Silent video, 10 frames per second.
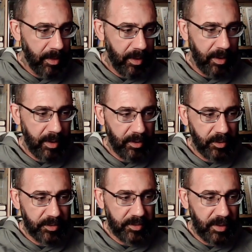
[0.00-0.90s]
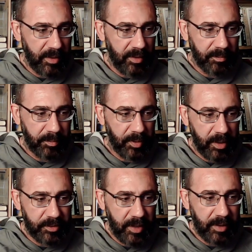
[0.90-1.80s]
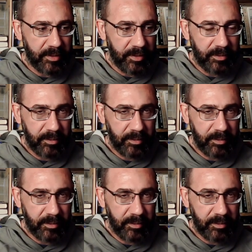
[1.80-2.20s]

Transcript: and you'll see project.